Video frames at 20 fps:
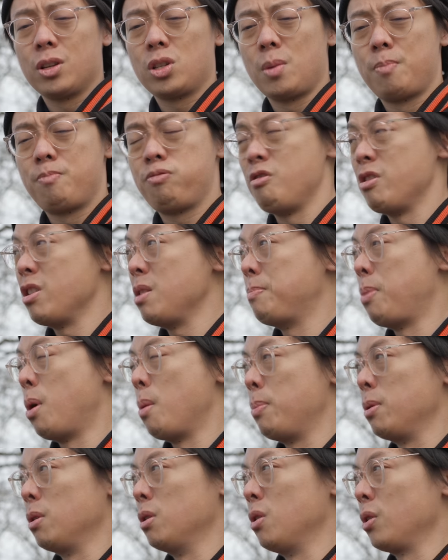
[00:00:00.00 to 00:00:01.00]
is a pretty
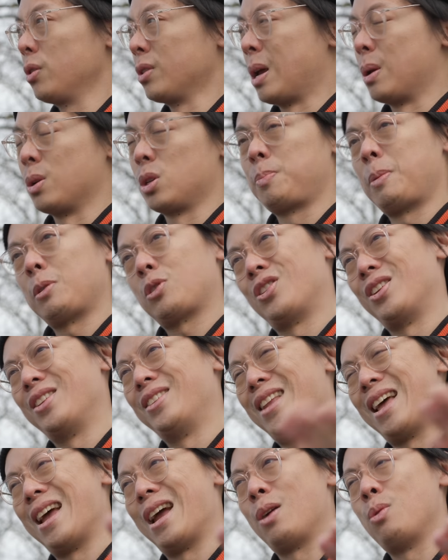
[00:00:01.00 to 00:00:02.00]
popular look now, especially
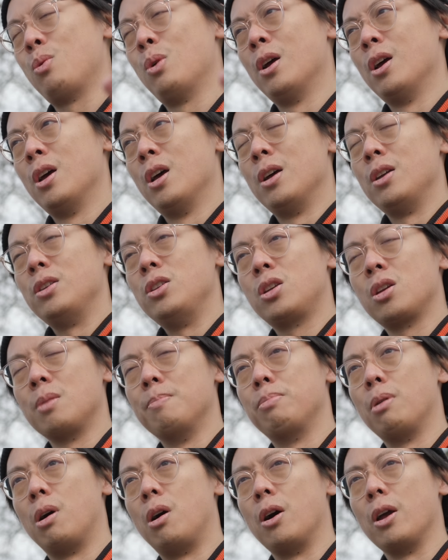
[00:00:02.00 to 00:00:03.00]
now you
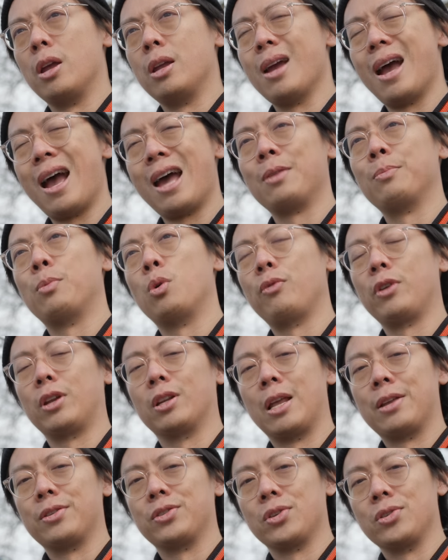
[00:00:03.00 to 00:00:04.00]
can buy anamorphic
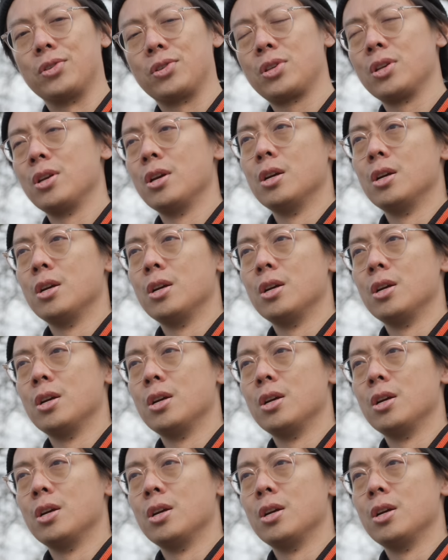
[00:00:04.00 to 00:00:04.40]
lenses